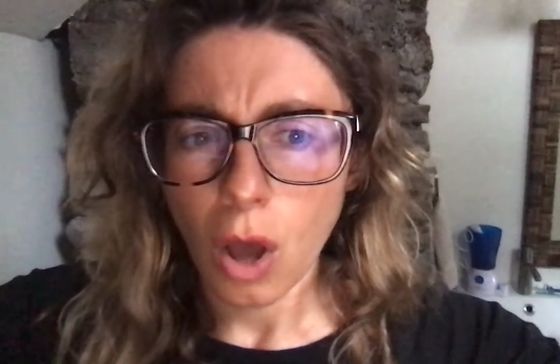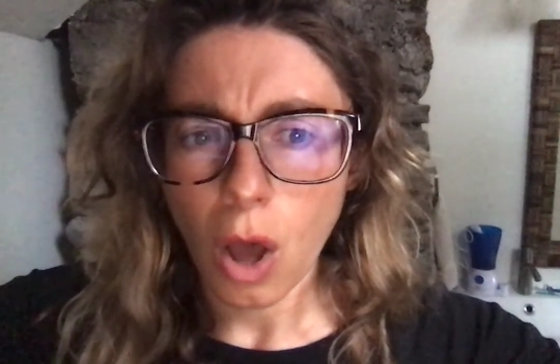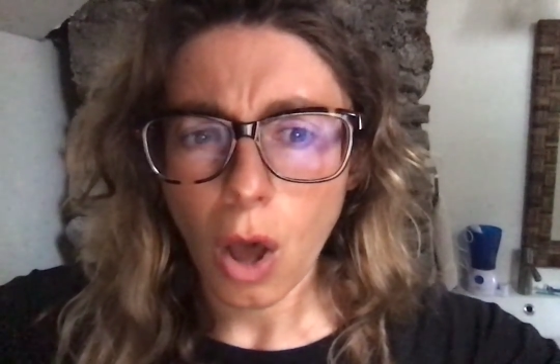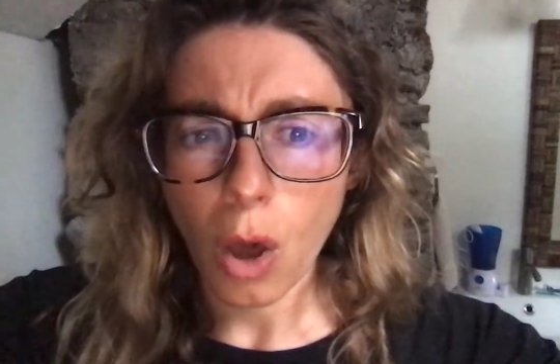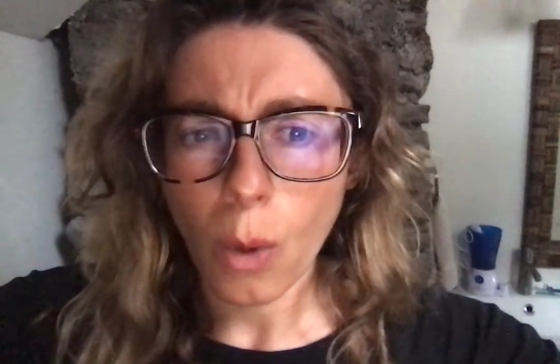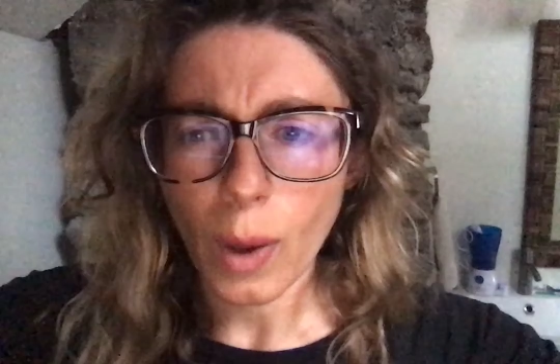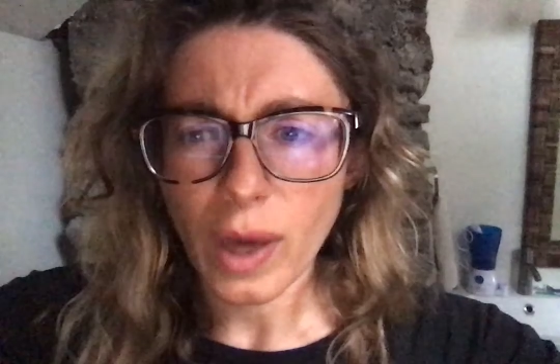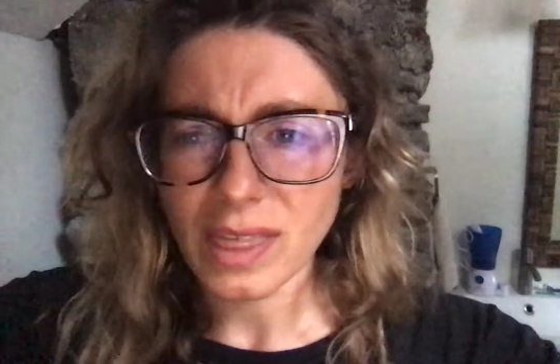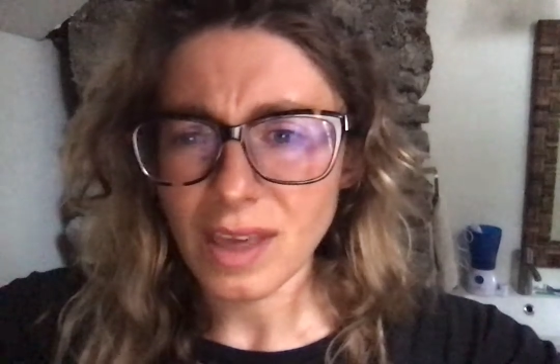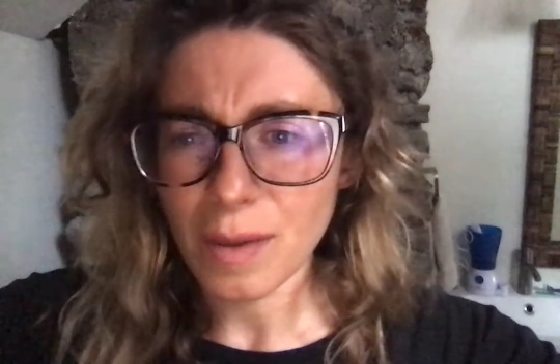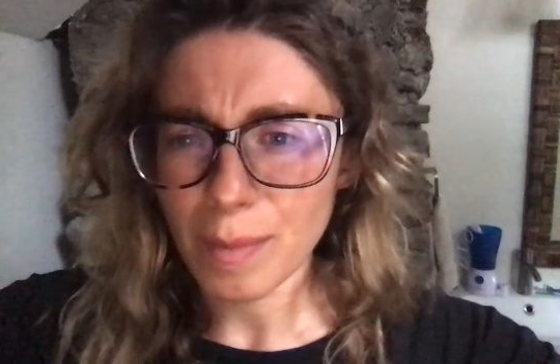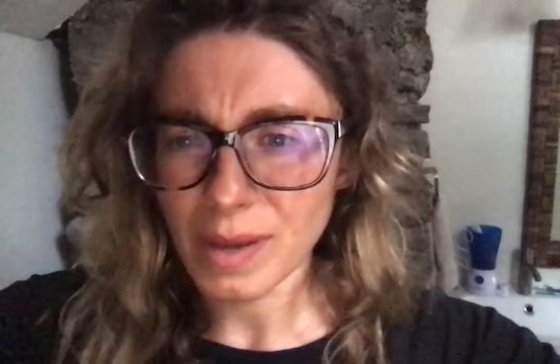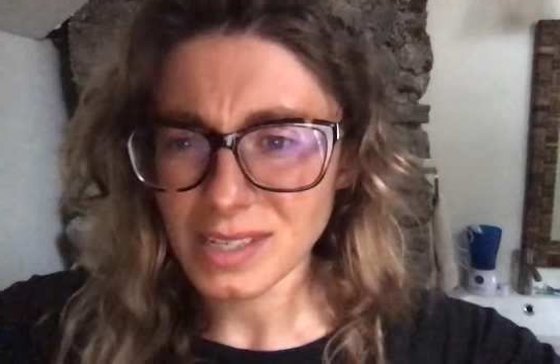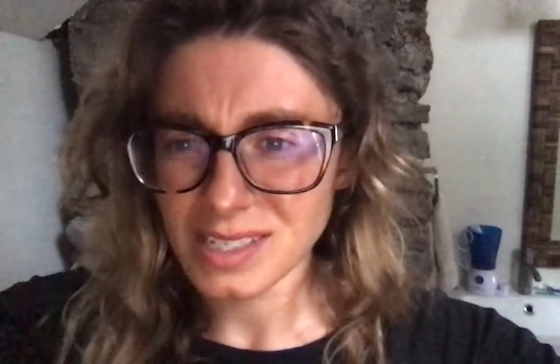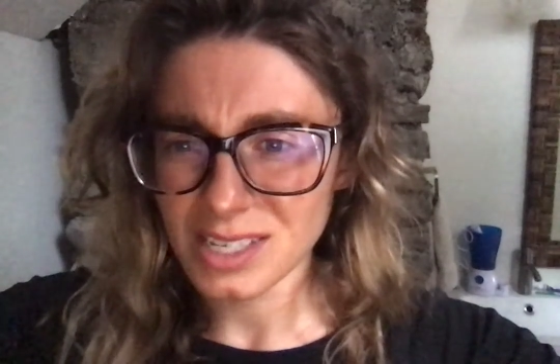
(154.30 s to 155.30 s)
Oh, I
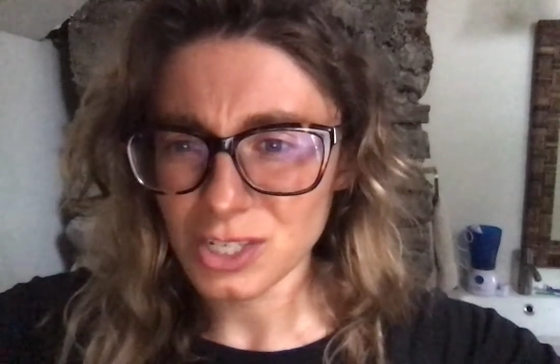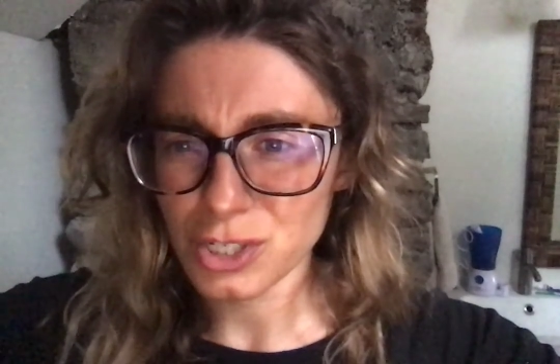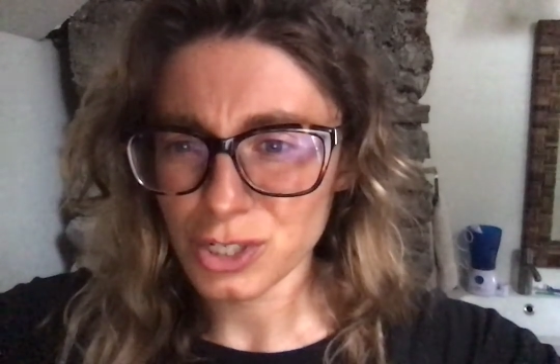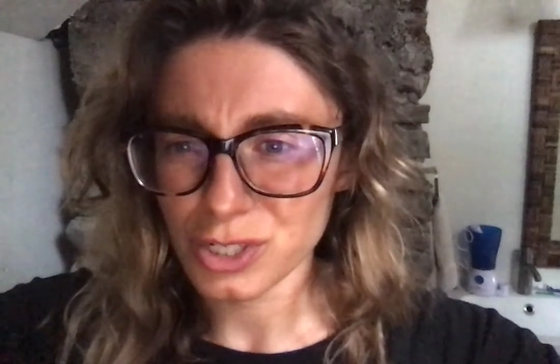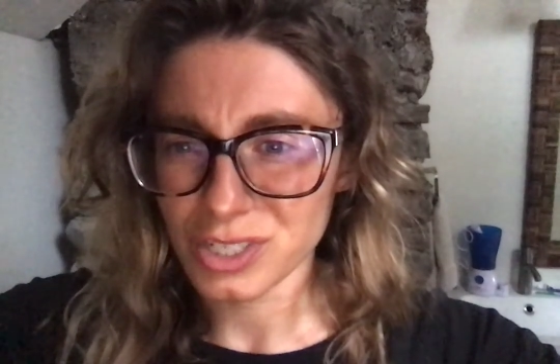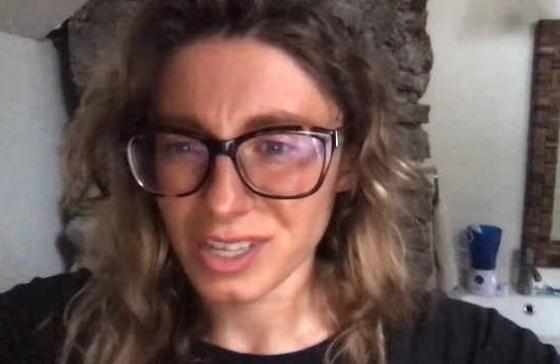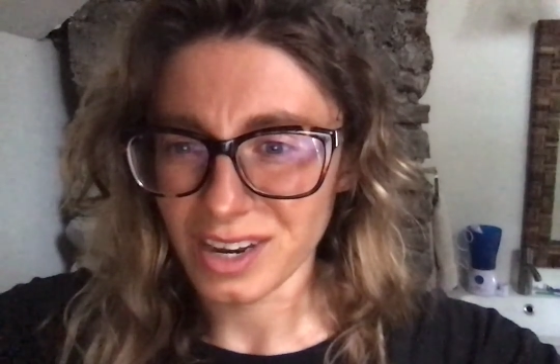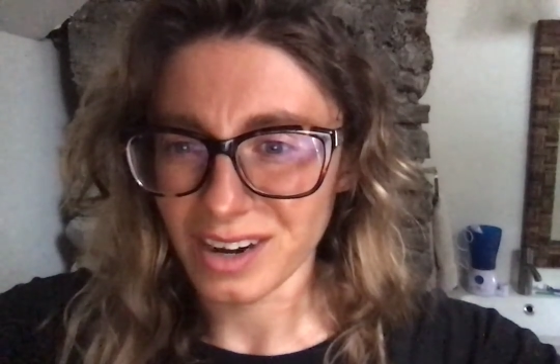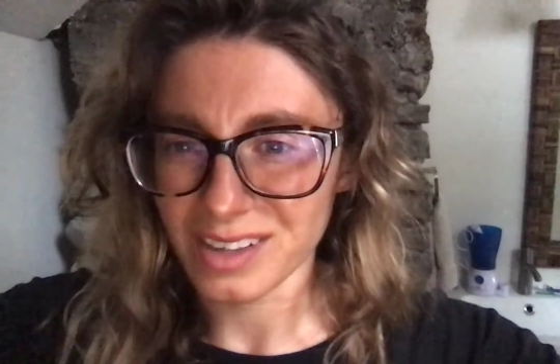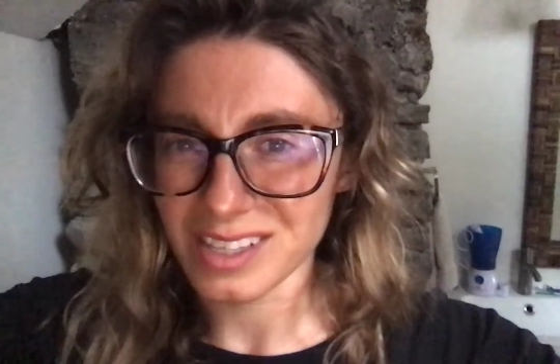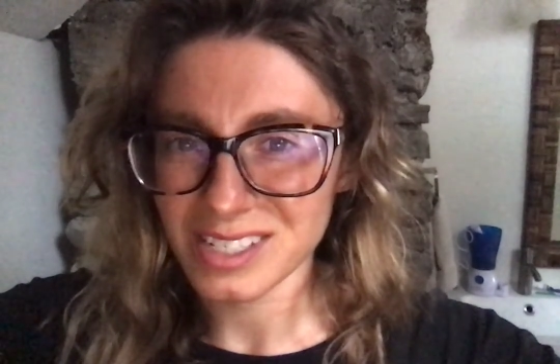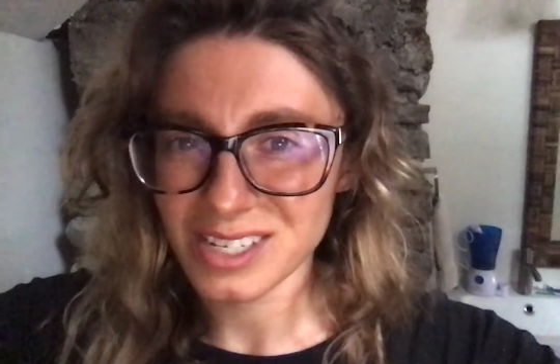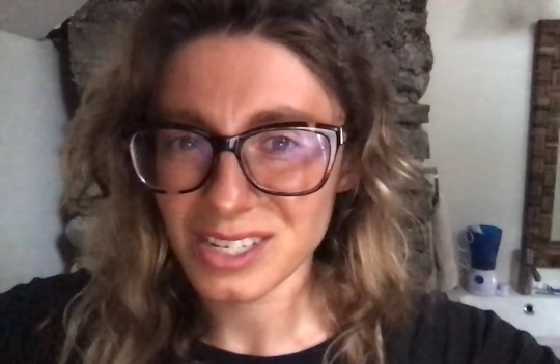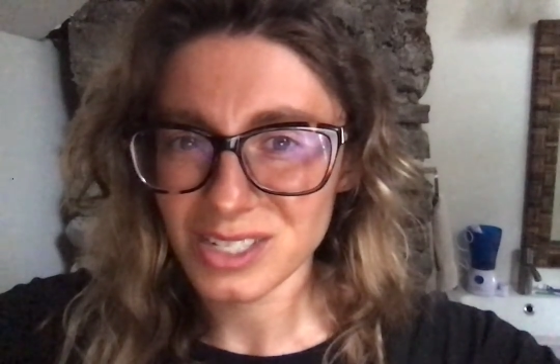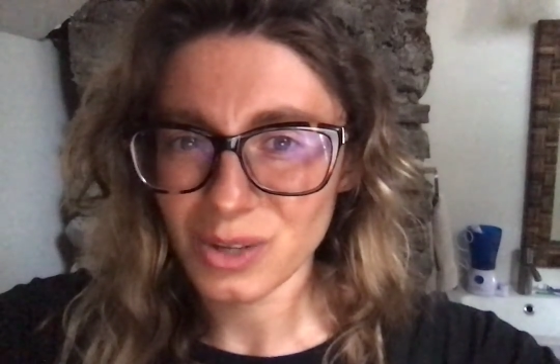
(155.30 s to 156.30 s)
think my sister's here.
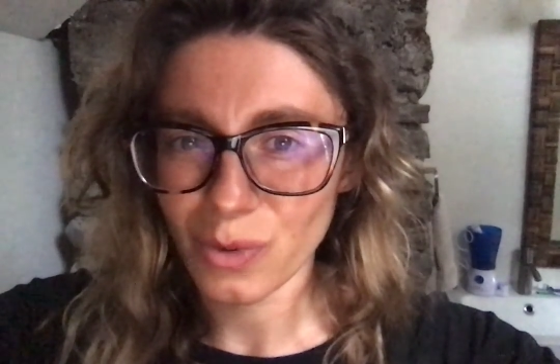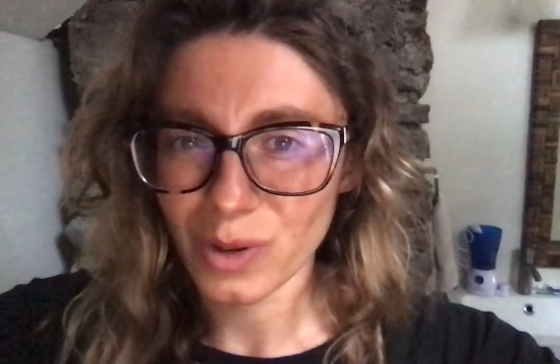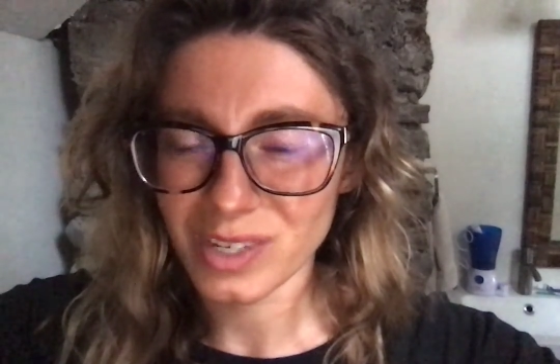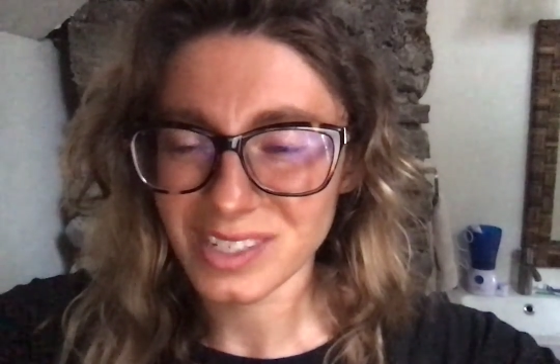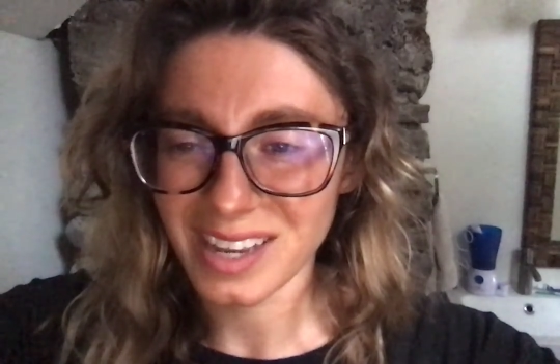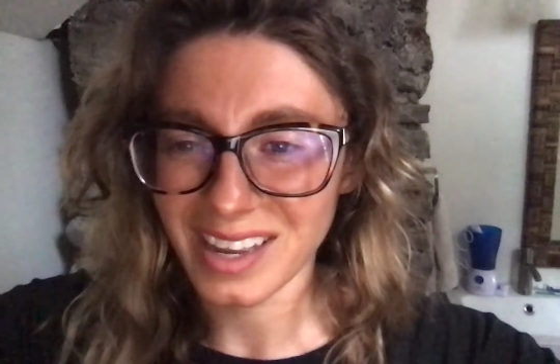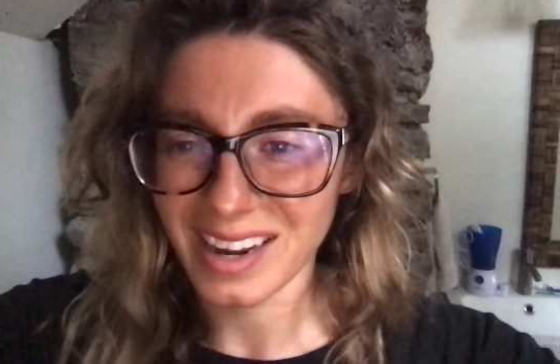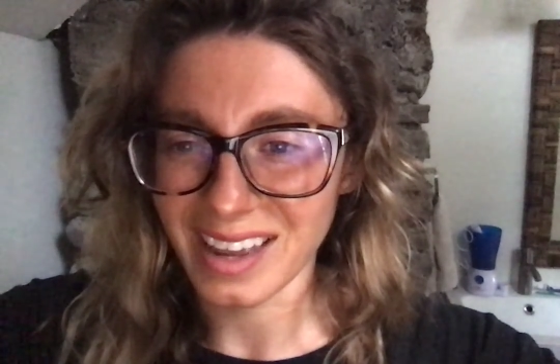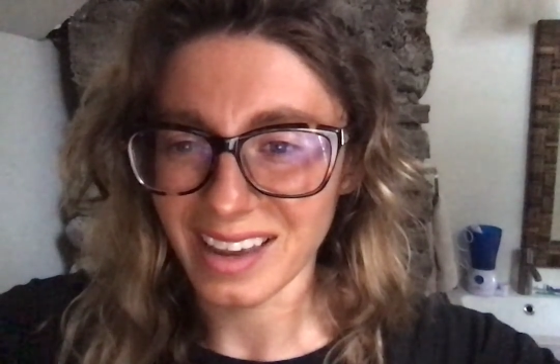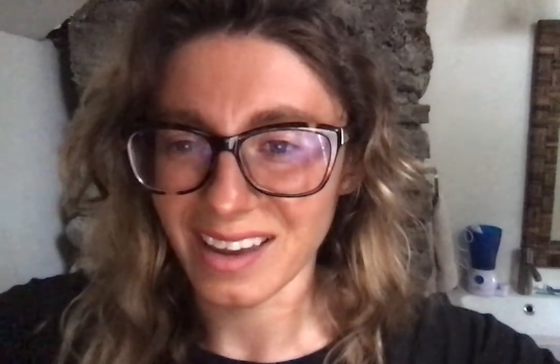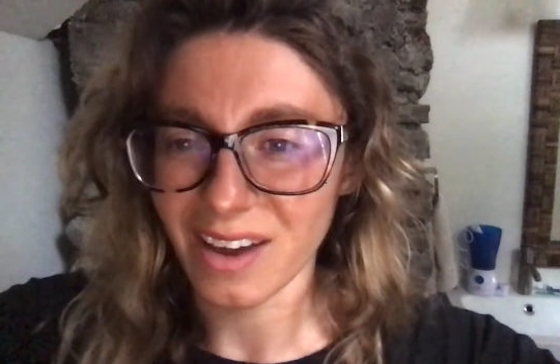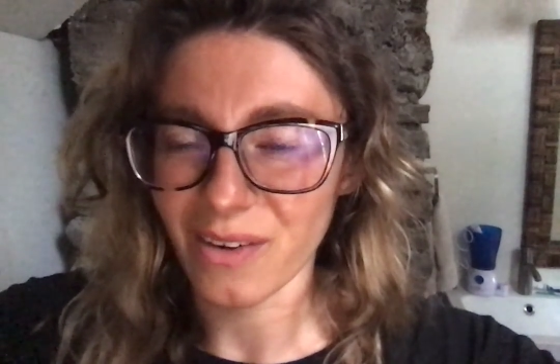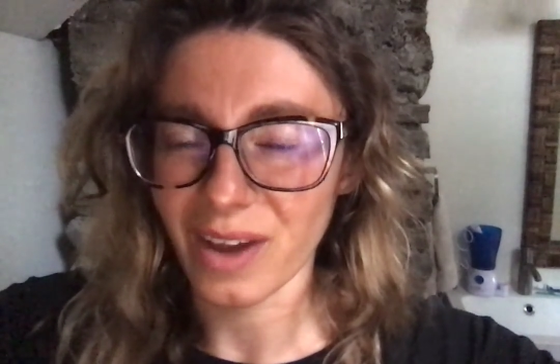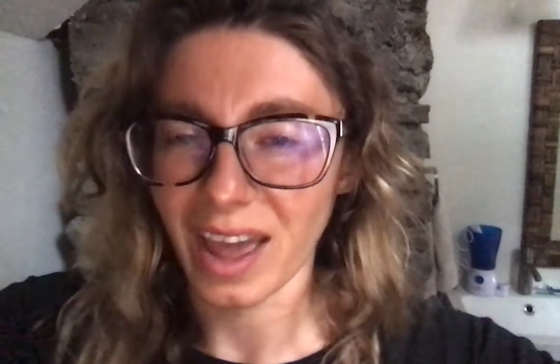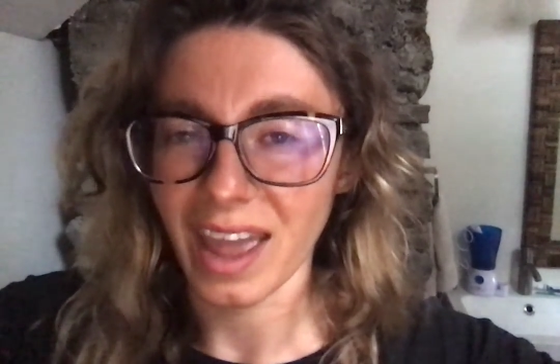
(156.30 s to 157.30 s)
This is so
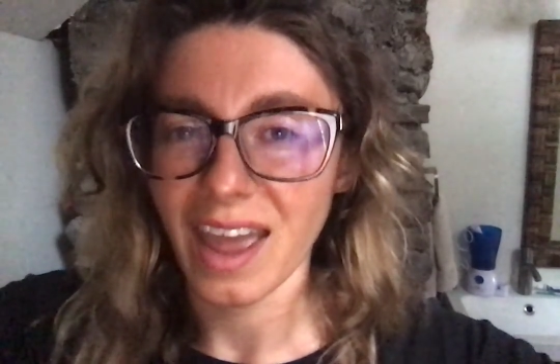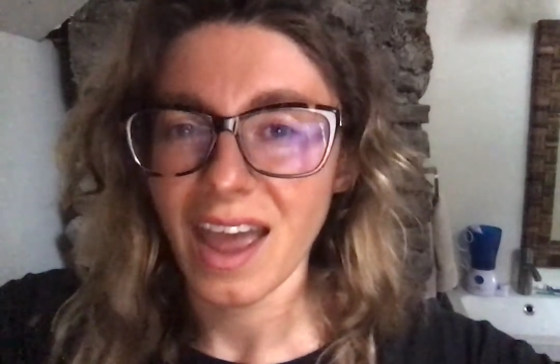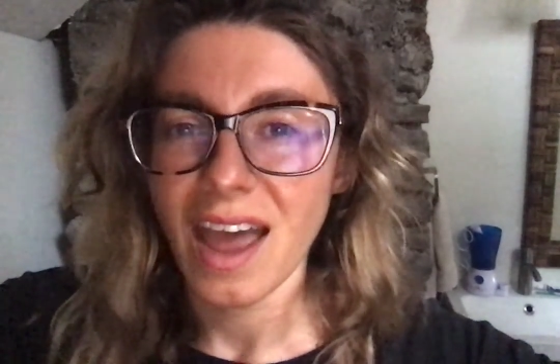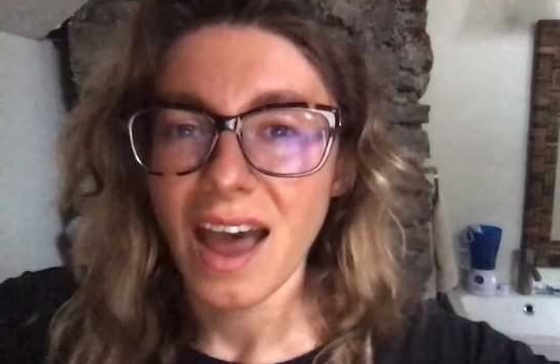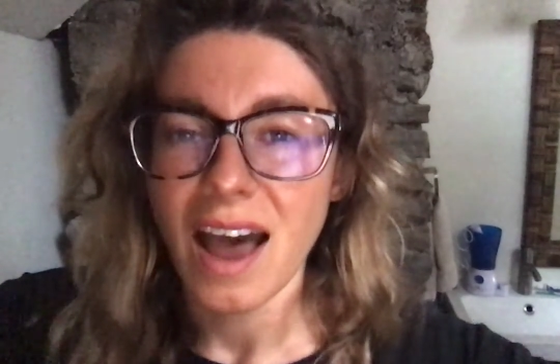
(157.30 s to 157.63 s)
exciting. Okay.